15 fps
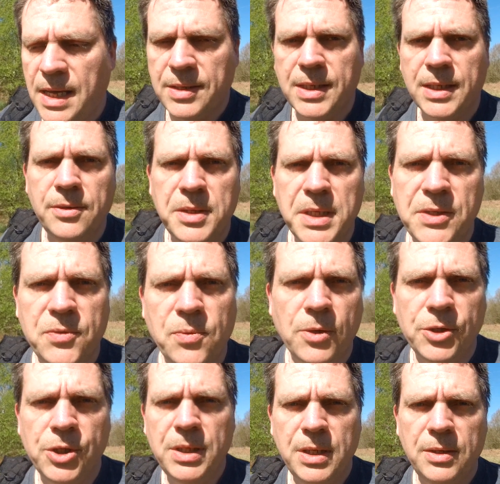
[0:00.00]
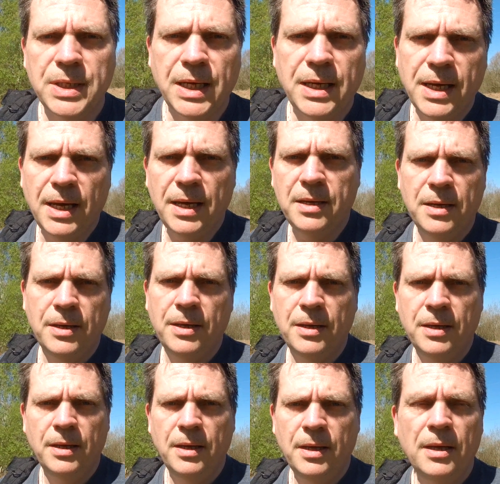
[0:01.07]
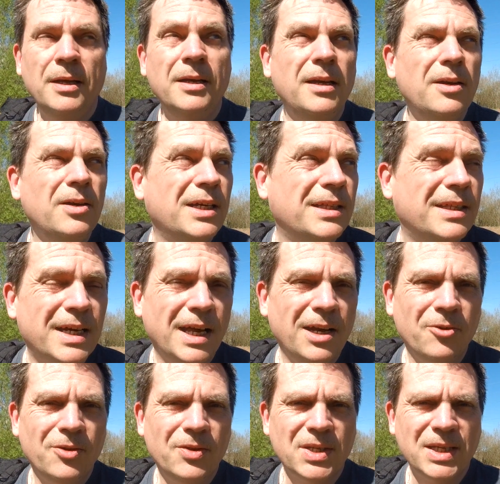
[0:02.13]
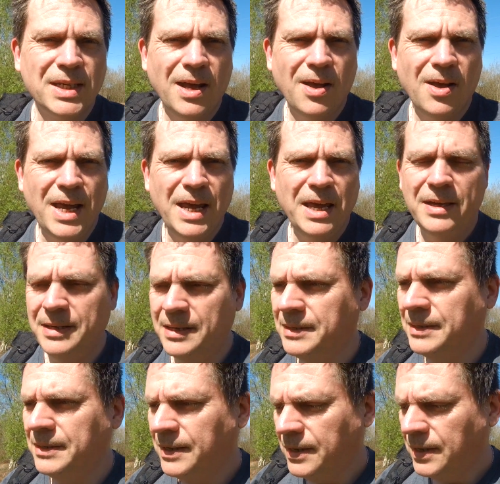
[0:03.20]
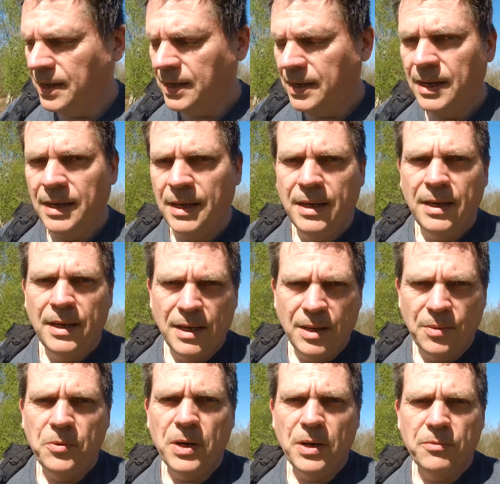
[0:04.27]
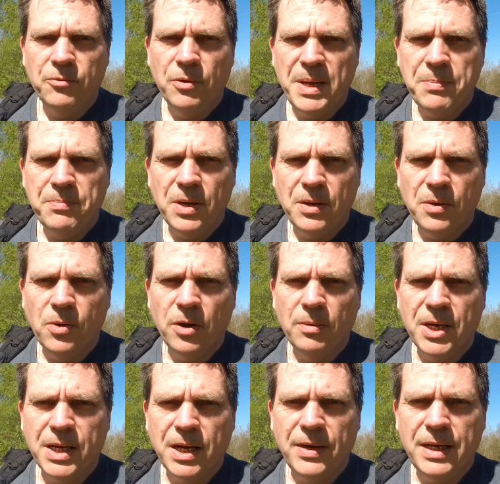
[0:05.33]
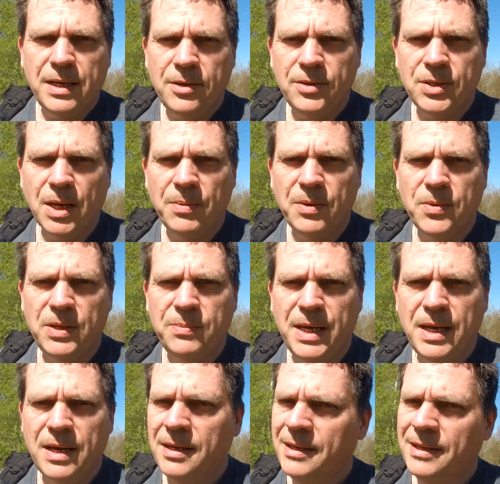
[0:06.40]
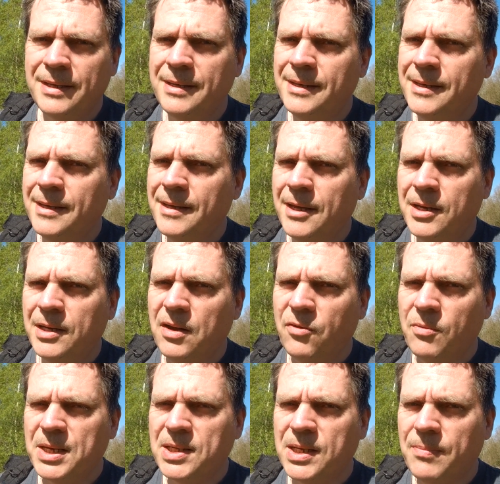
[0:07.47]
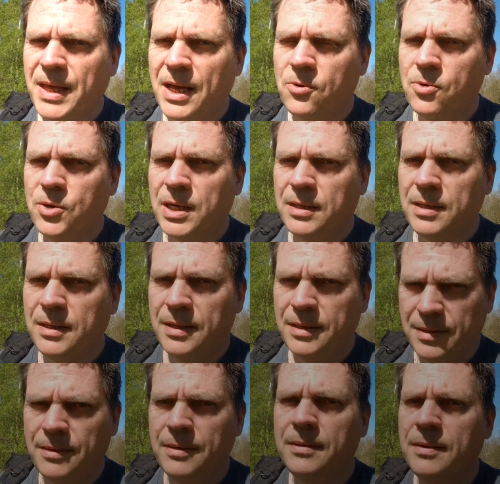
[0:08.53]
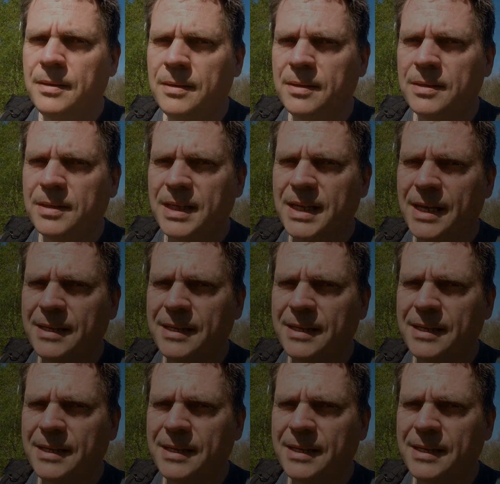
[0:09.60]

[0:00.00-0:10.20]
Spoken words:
So thanks for watching, do take care. Look at the colour of the sky, and remember, where am I going, who's coming with me? Never mess up that order. See ya.